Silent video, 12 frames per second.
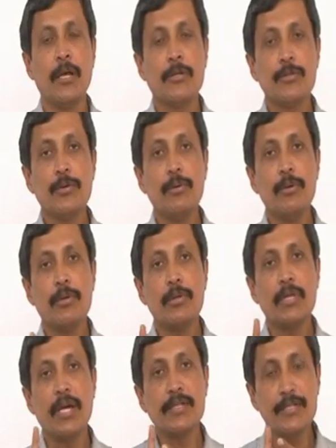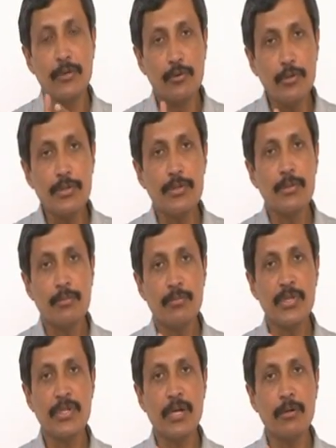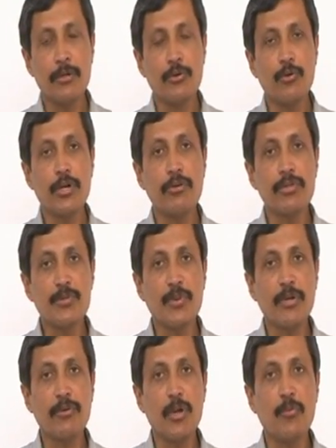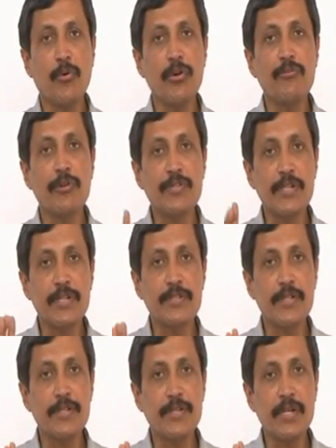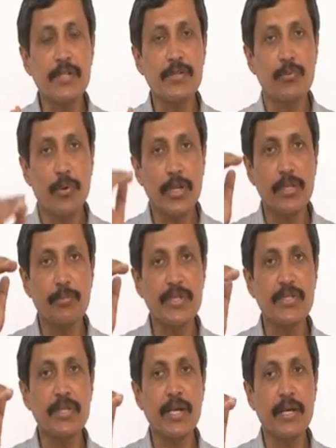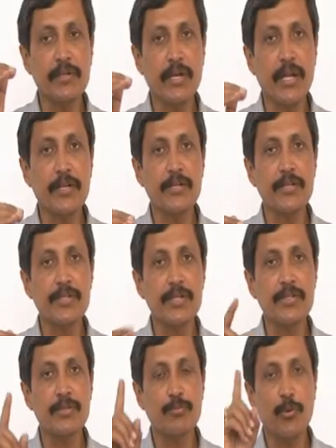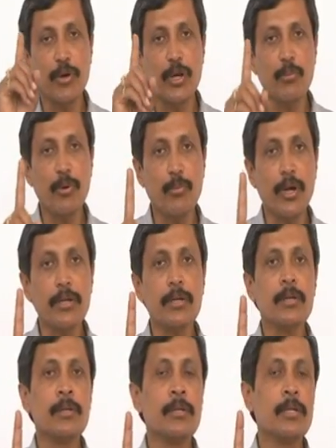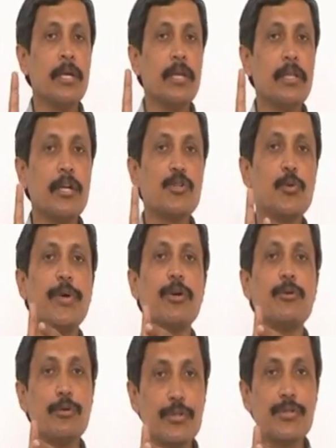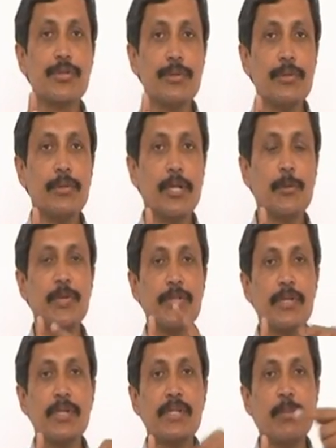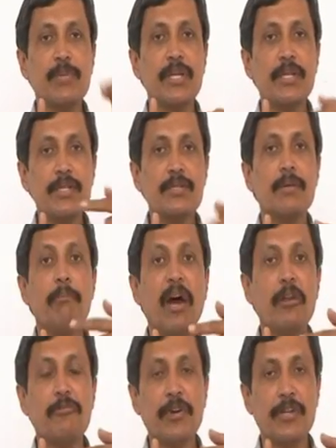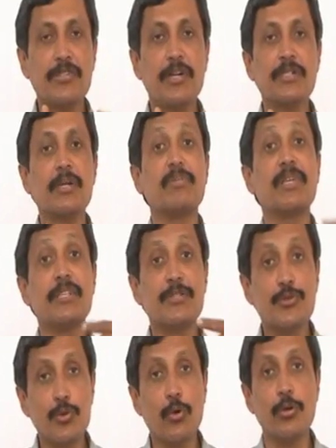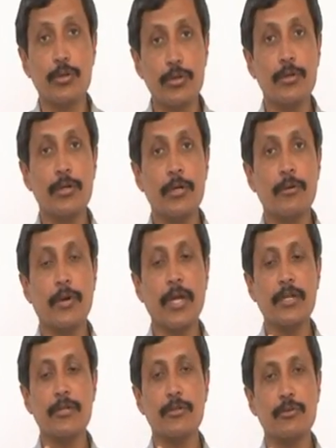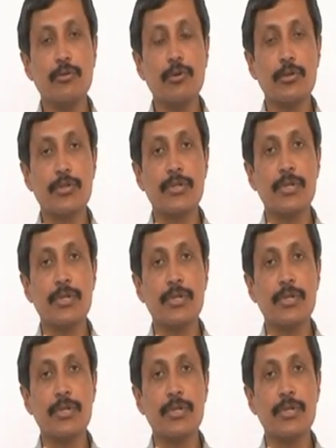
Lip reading: So, there is a goods. Please note down this particular point for central sales tax. What are the basic characteristics? Point number 1, there should be a goods. That means something is manufactured, something is sold, right? Goods.